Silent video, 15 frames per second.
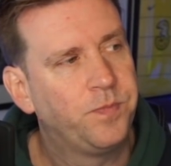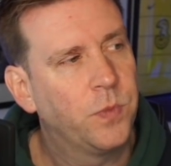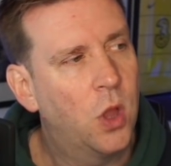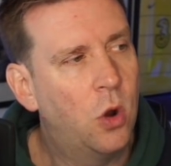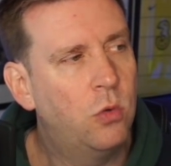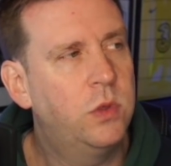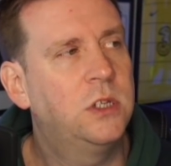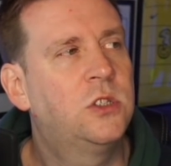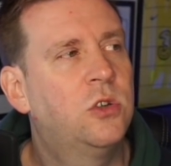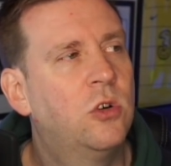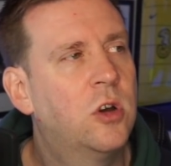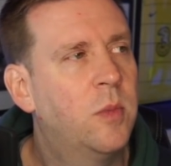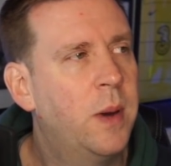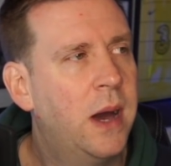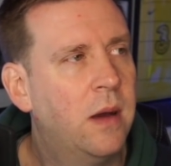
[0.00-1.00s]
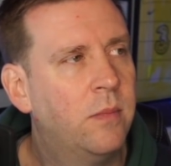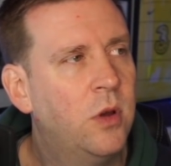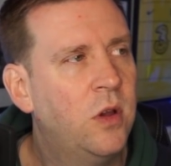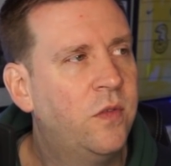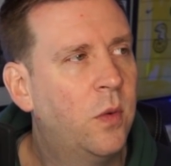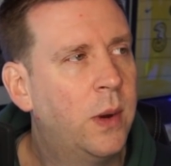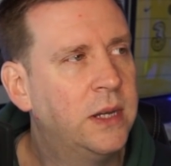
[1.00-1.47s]
All this talk about a
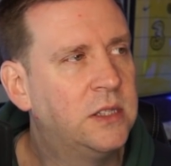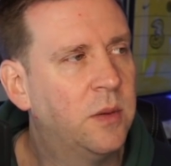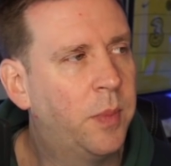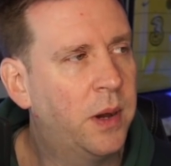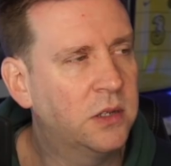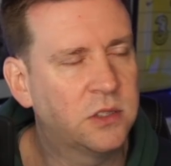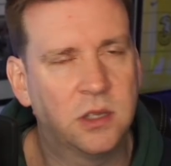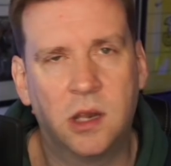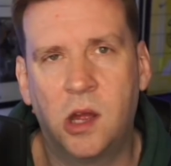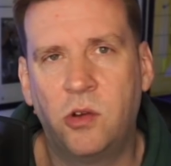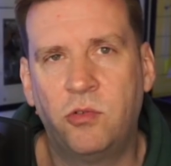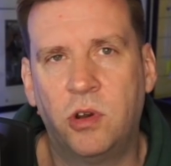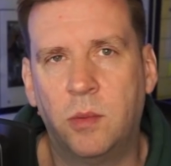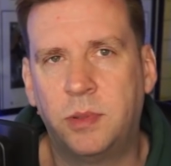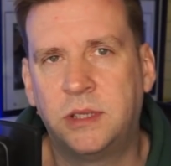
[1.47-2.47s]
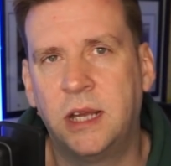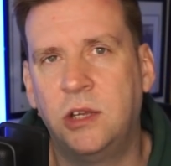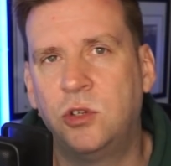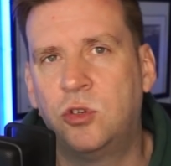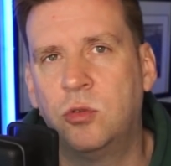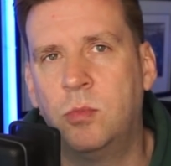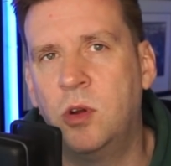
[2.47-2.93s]
move away to Barcelona and a
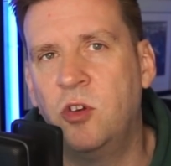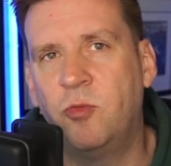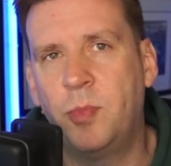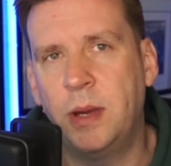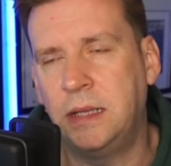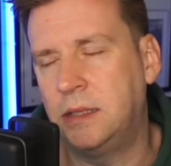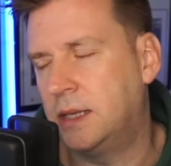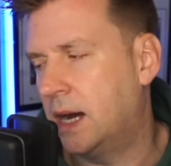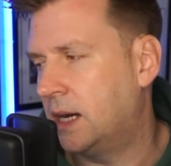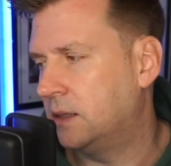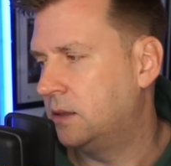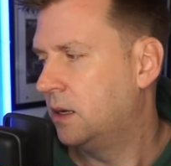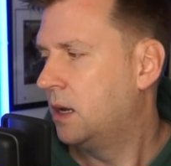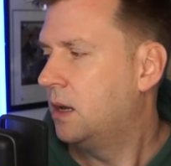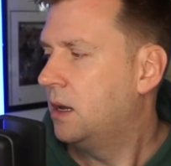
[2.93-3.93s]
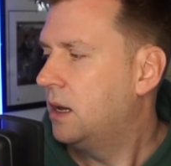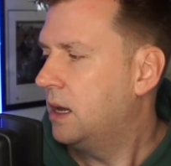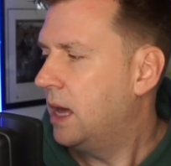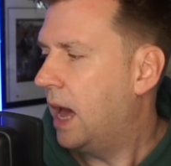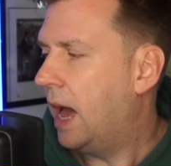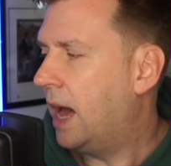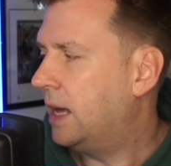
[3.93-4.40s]
potential move being done.
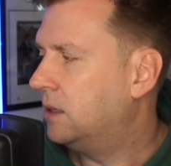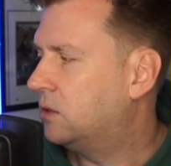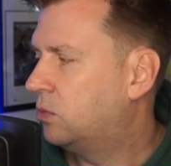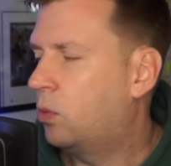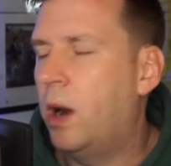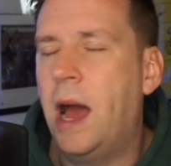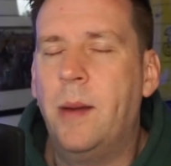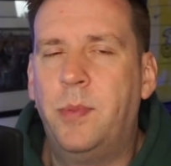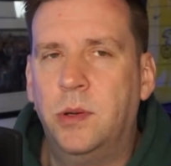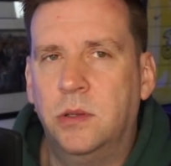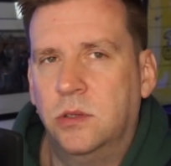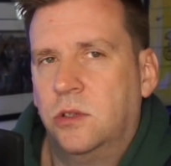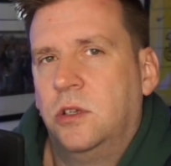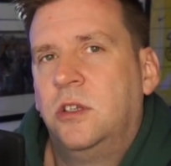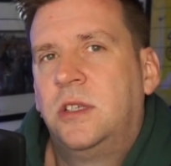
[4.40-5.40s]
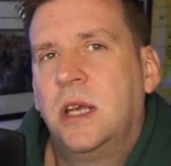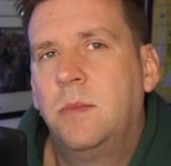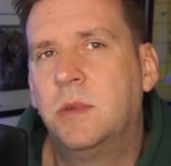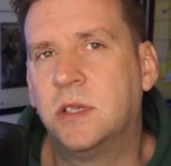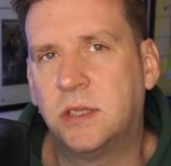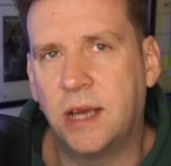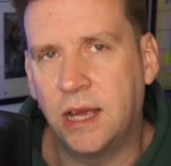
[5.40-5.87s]
And what happens? You see
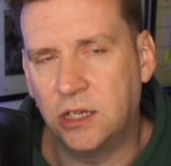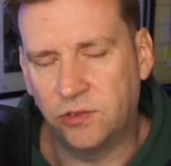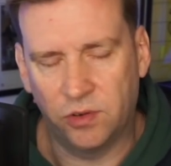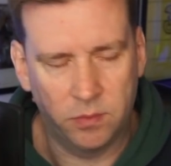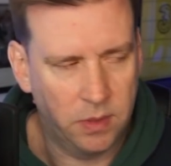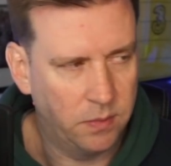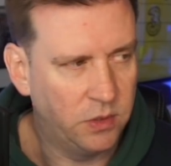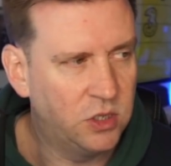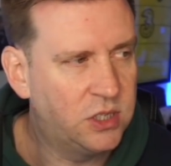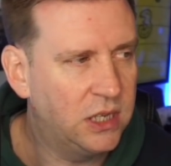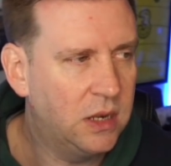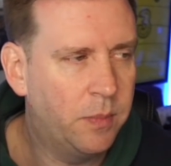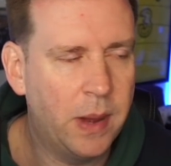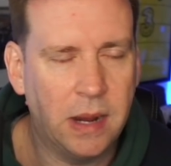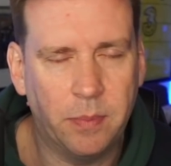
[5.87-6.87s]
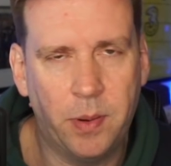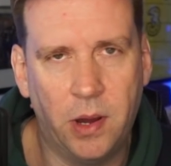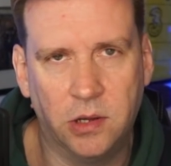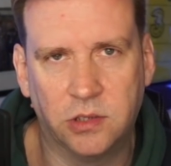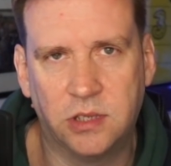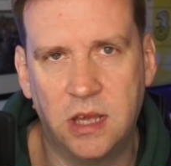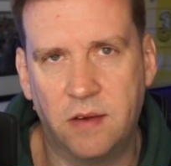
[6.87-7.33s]
mistakes from him. You see the back
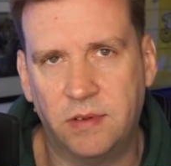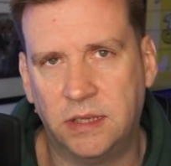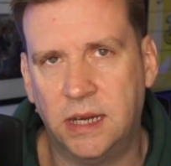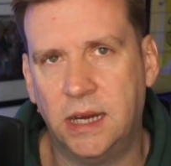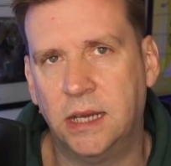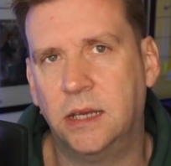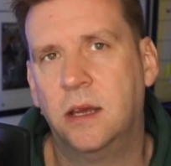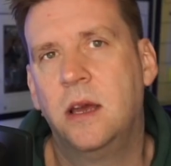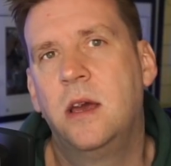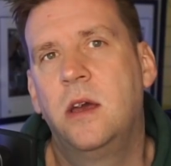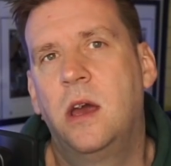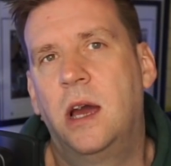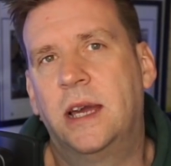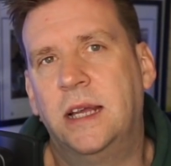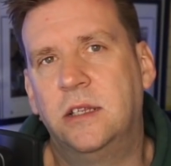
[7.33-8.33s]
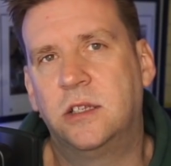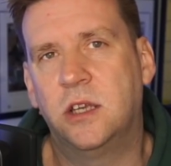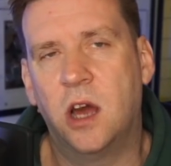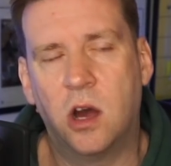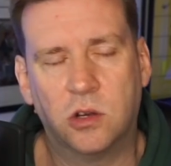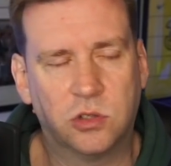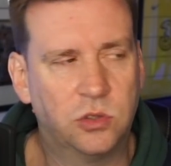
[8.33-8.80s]
pass the other day against the
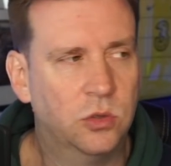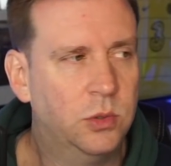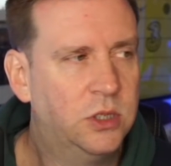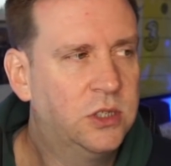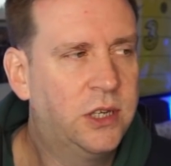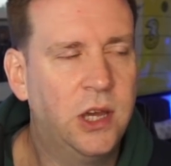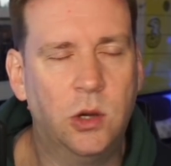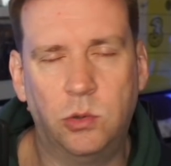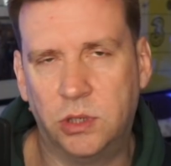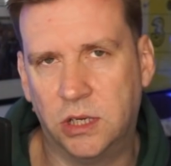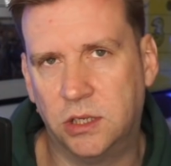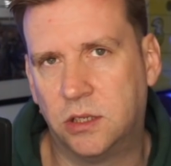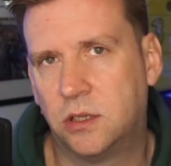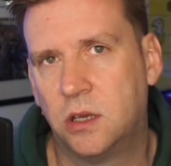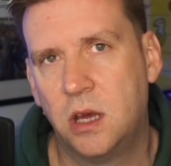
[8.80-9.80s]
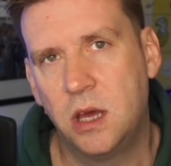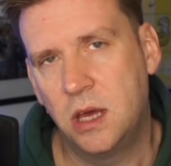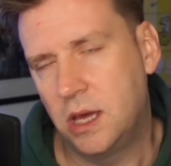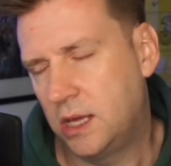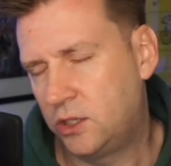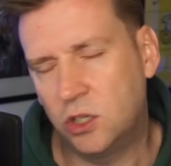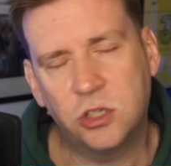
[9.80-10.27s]
Arsenal, which killed us.
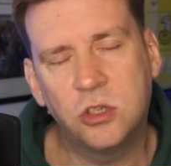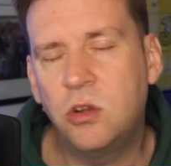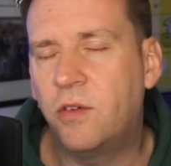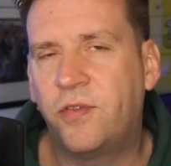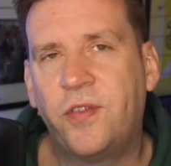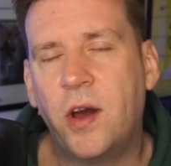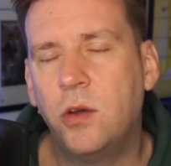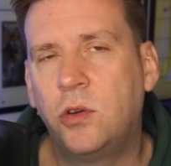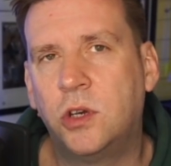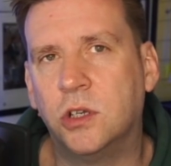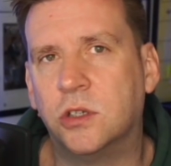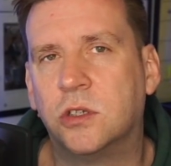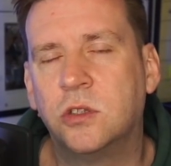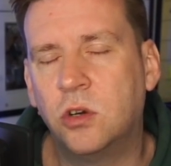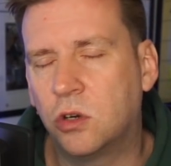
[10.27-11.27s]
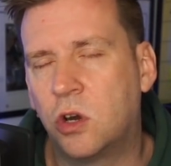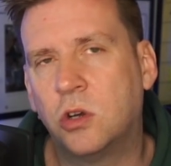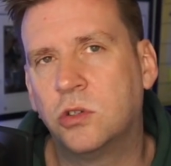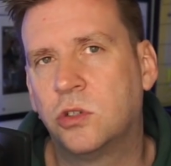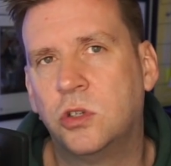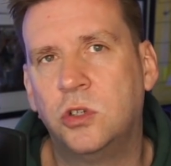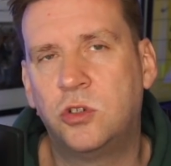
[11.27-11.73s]
Just not focused, not
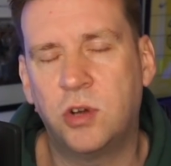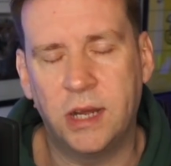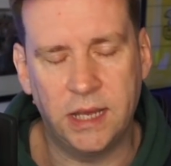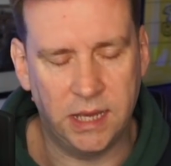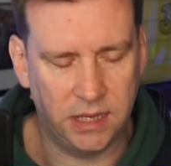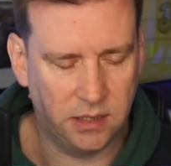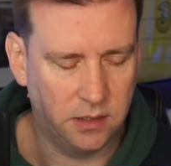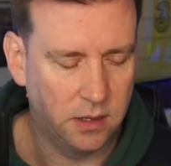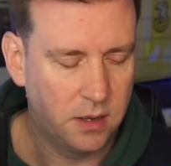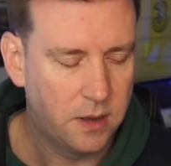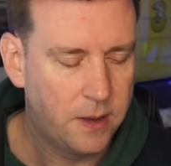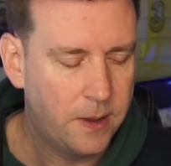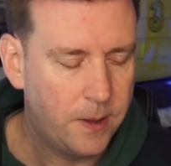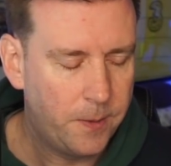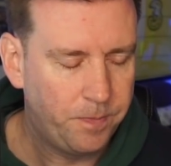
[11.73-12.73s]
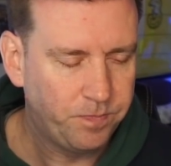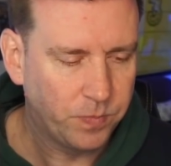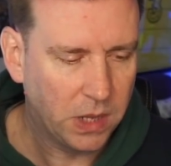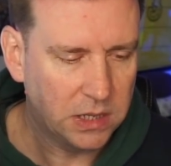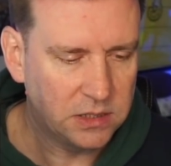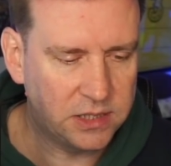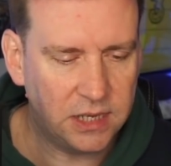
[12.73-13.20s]
concentrating.
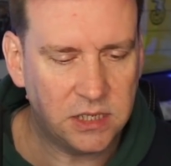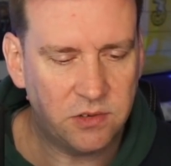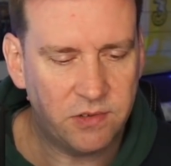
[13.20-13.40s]
Cesar